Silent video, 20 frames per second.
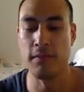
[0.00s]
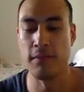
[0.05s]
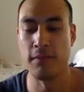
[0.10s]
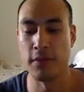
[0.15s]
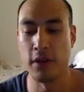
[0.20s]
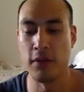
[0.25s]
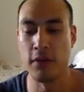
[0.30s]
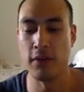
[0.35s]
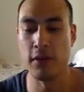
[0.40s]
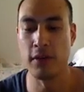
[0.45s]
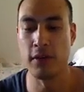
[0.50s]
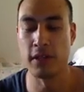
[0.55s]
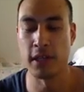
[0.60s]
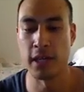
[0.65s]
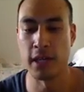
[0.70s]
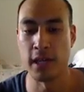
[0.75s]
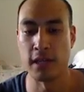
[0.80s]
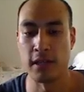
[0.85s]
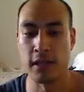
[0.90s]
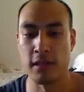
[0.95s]
Overload's
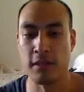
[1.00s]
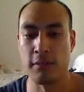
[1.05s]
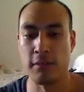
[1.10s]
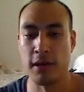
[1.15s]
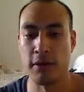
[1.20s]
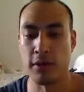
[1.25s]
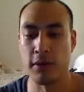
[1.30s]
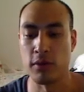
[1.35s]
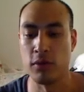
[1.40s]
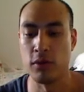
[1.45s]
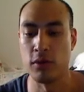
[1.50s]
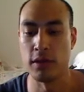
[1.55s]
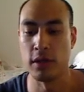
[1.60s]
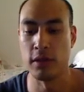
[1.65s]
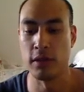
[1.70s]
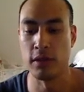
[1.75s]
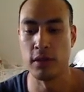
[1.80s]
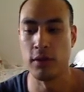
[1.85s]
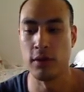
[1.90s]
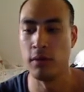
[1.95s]
a spell with a cooldown.
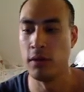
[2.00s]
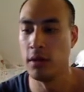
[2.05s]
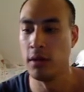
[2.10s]
So